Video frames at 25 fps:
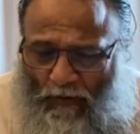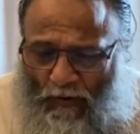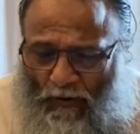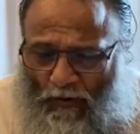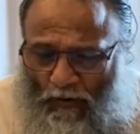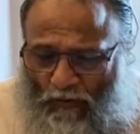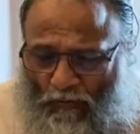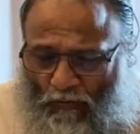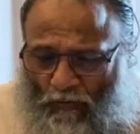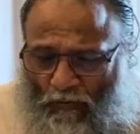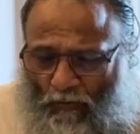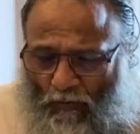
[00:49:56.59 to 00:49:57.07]

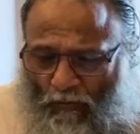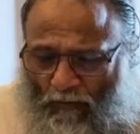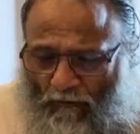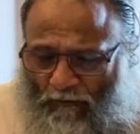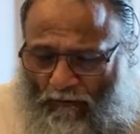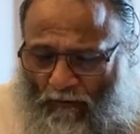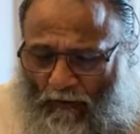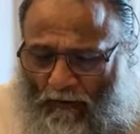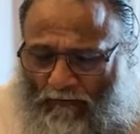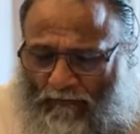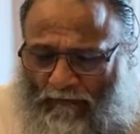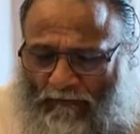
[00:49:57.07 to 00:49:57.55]
or go
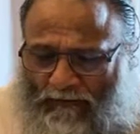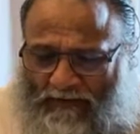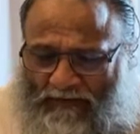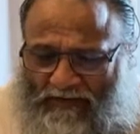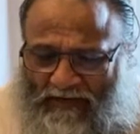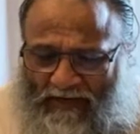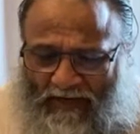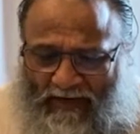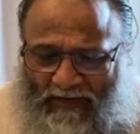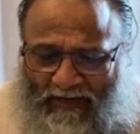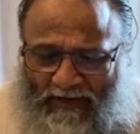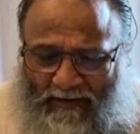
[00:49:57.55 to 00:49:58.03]
for
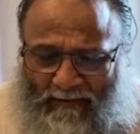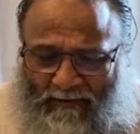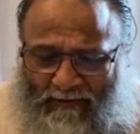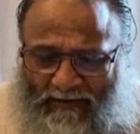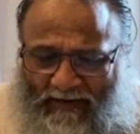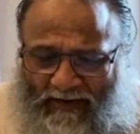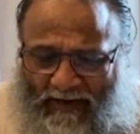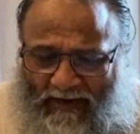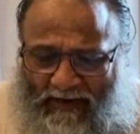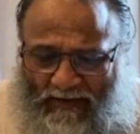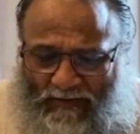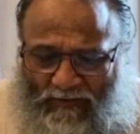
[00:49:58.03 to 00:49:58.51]
fishing in
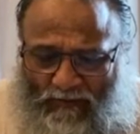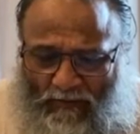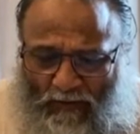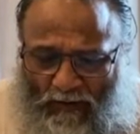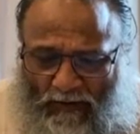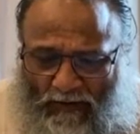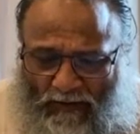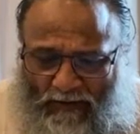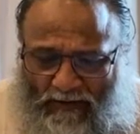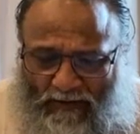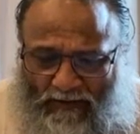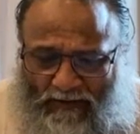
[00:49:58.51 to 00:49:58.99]
mirage
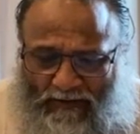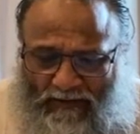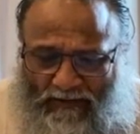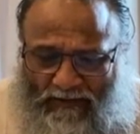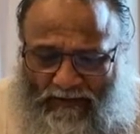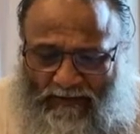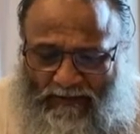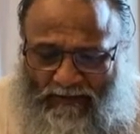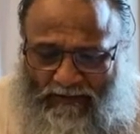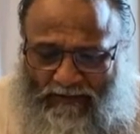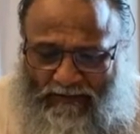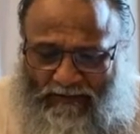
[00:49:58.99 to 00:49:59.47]

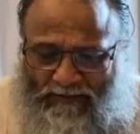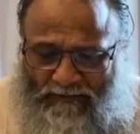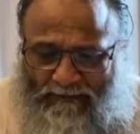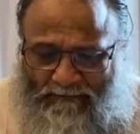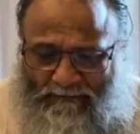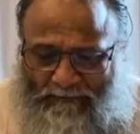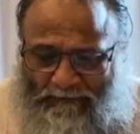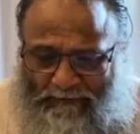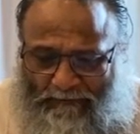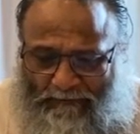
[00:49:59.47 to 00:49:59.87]
waters.